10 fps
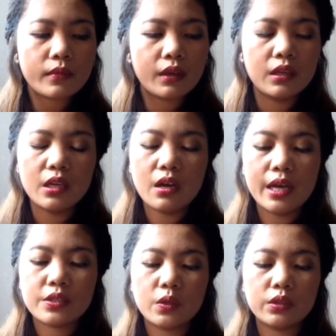
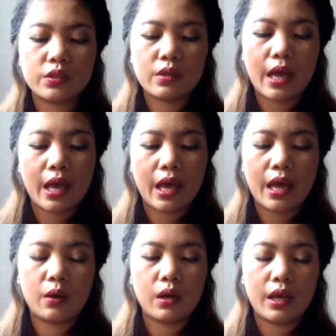I told you,
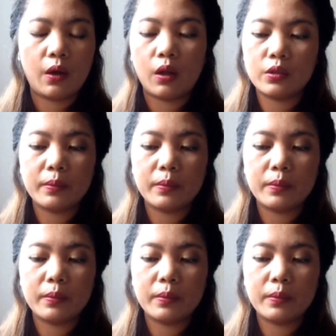all of